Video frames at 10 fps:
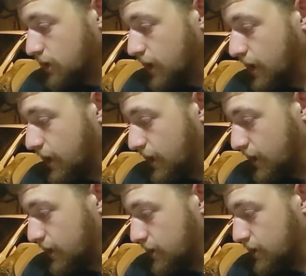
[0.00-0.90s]

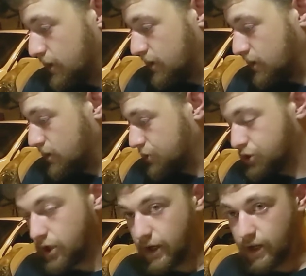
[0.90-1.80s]
And then I'll
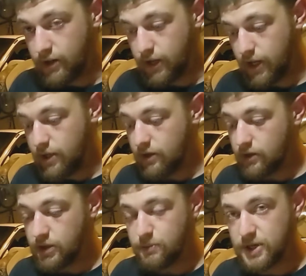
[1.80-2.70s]
show you how to clean it.
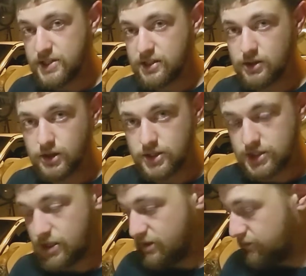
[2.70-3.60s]
Clean the piston, clean the
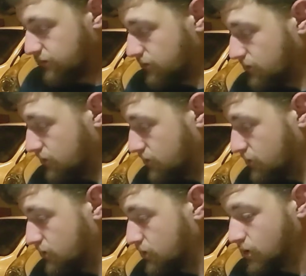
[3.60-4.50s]
sleeve.
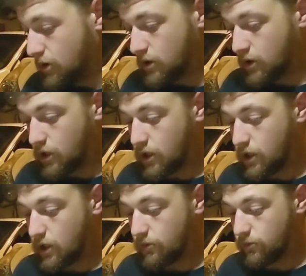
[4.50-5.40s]

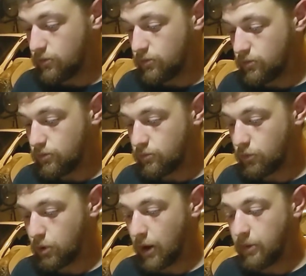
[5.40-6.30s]

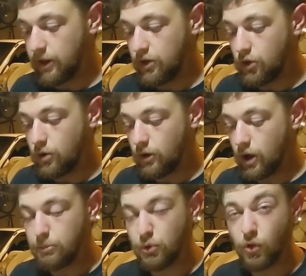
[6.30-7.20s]
We'll probably do
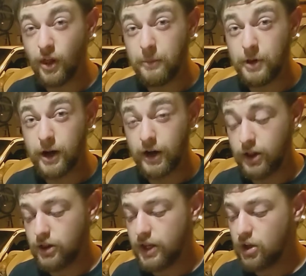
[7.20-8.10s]
a preliminary
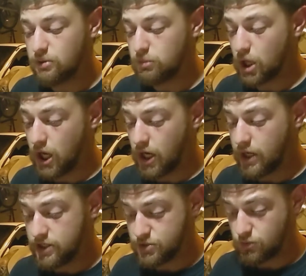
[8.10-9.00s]
clean on the
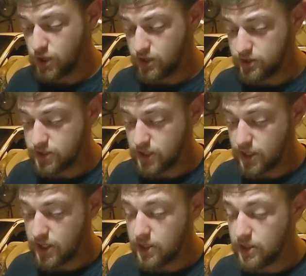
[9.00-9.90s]
block as well
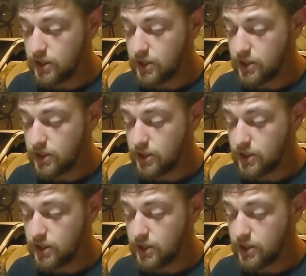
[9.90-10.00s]
today.